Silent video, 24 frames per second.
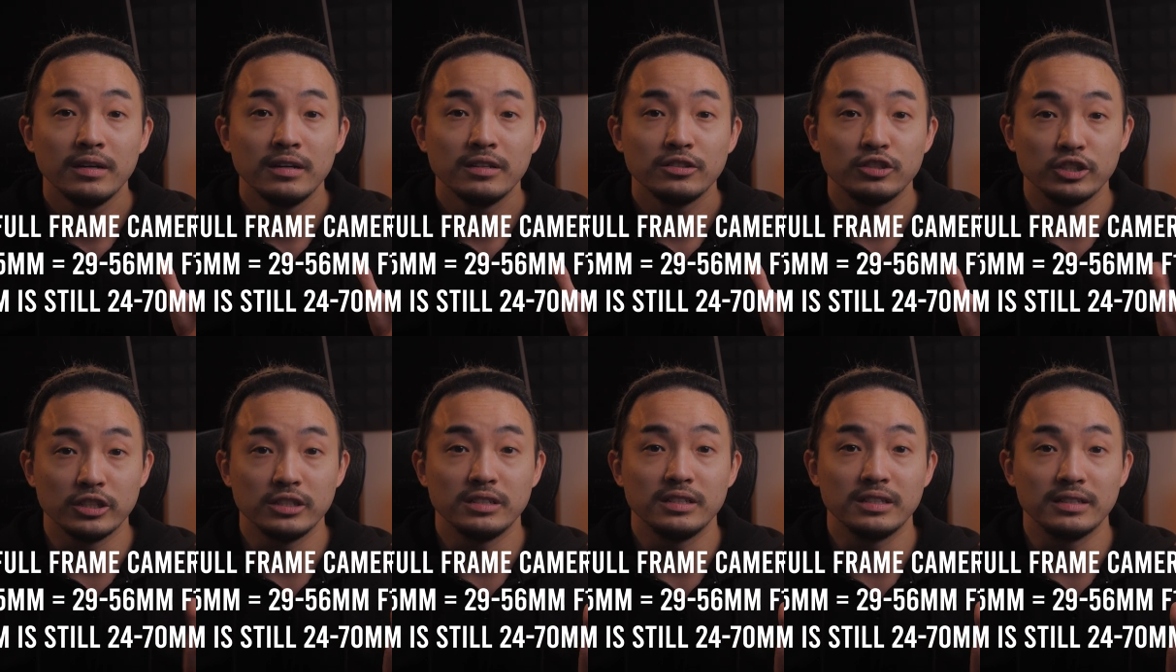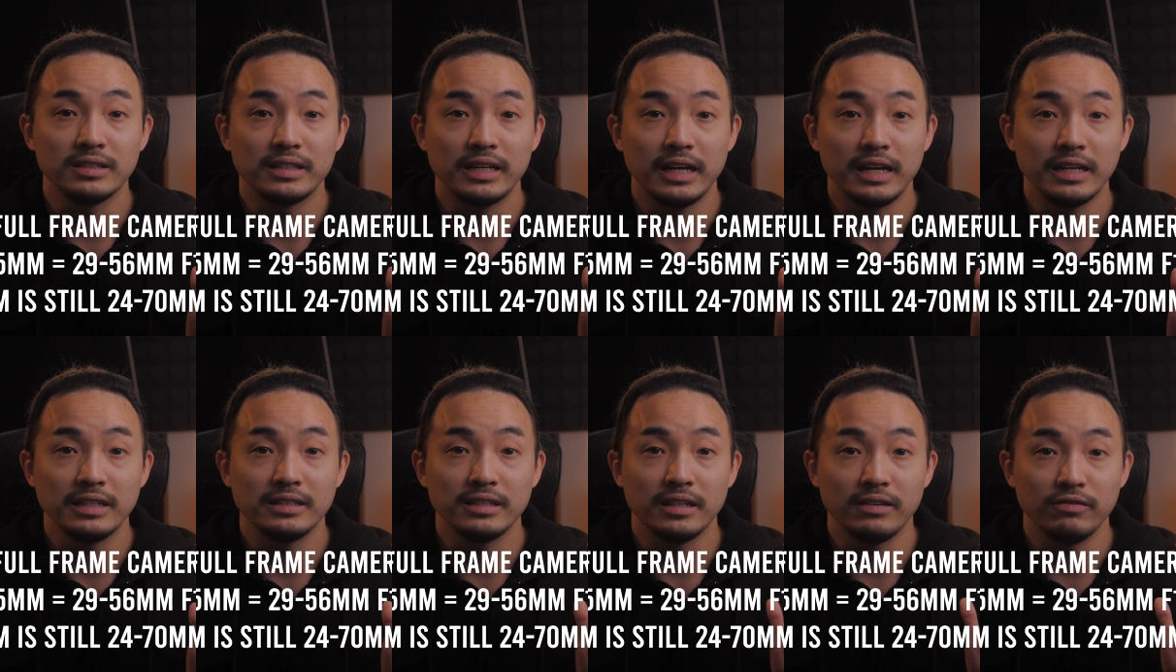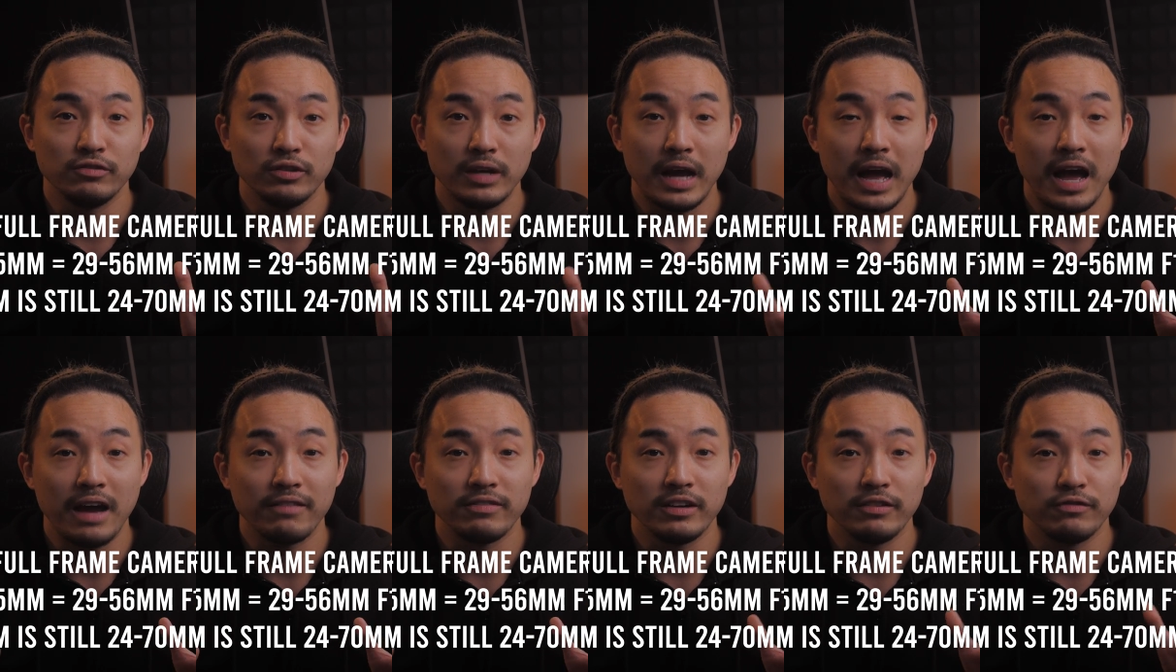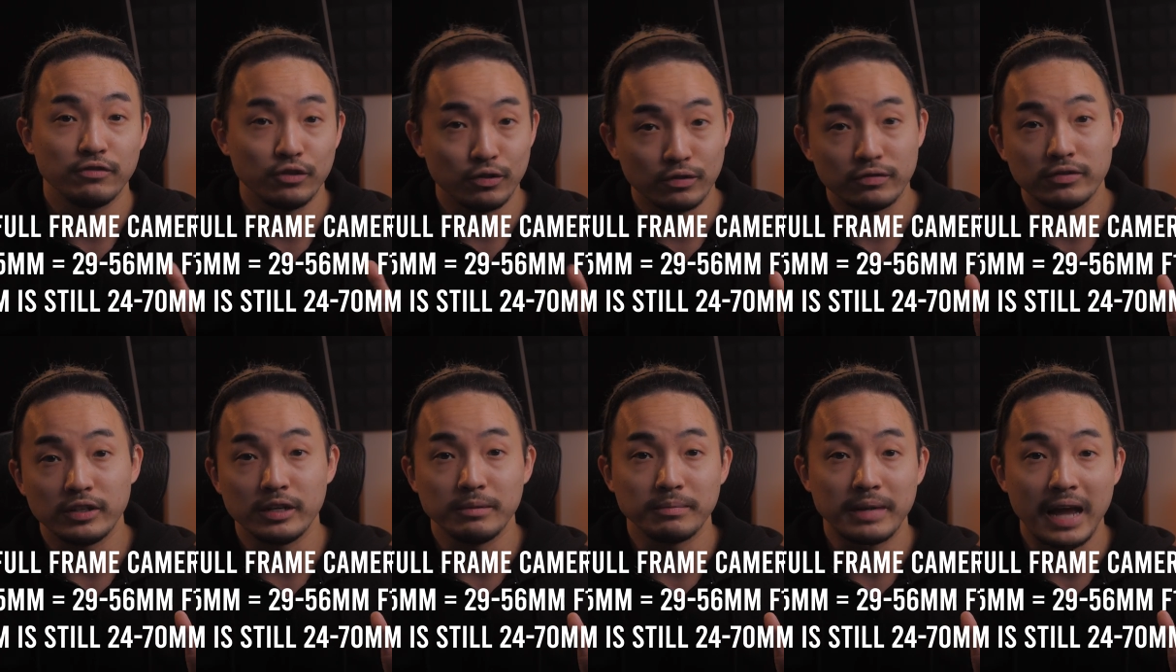just in case if you have a
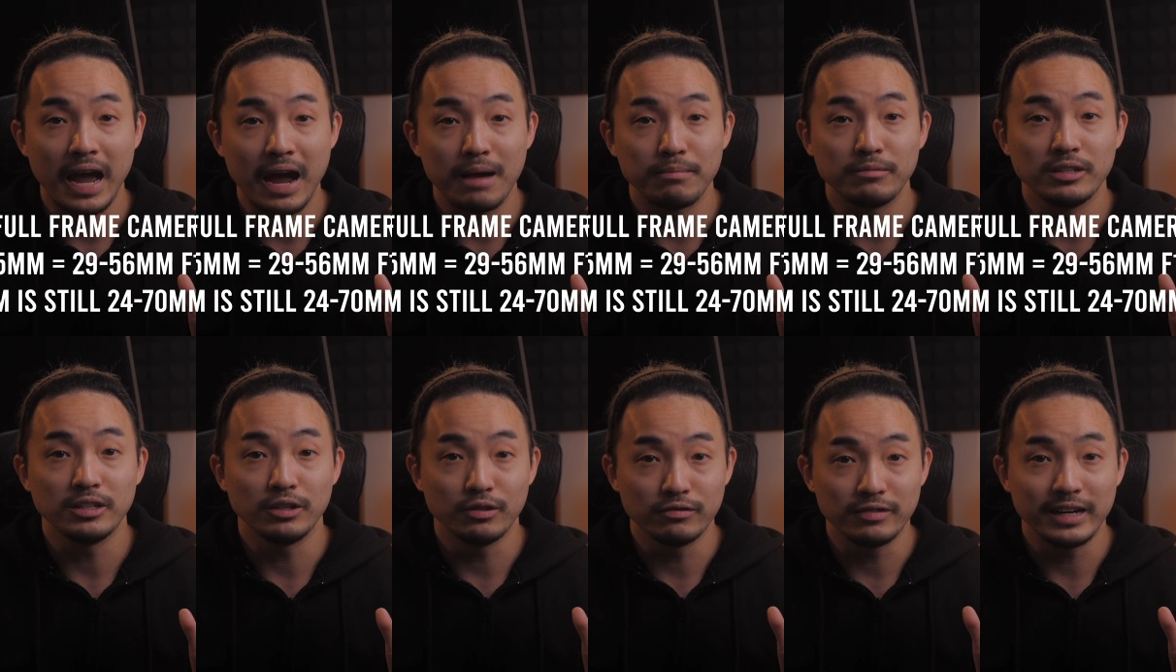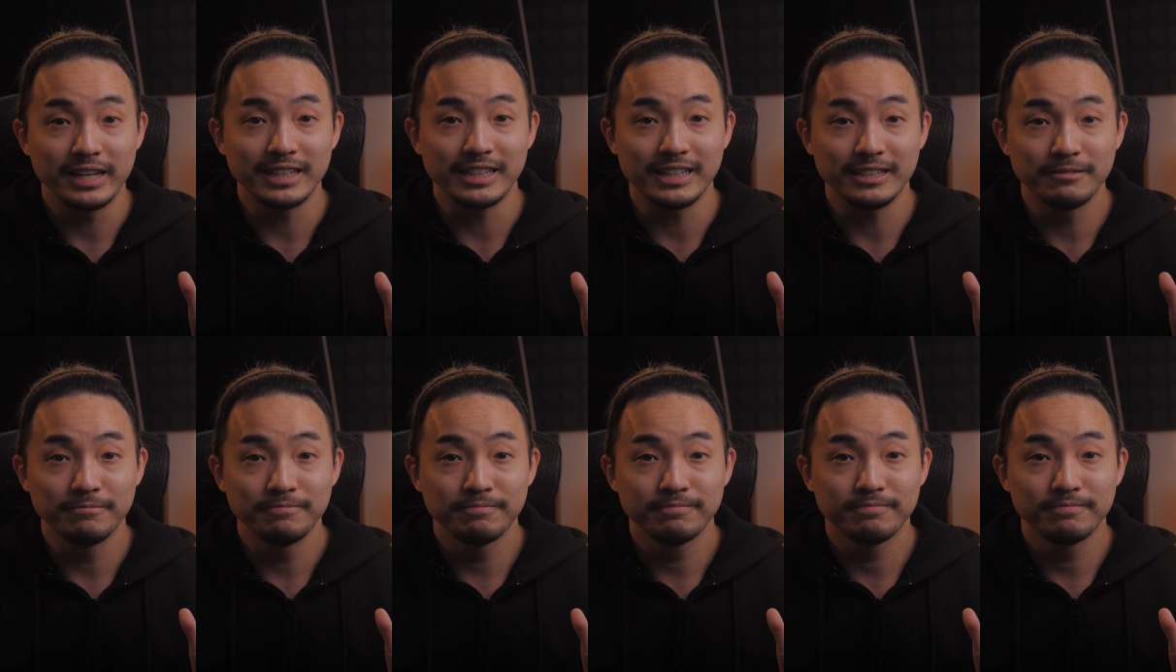full-frame camera already.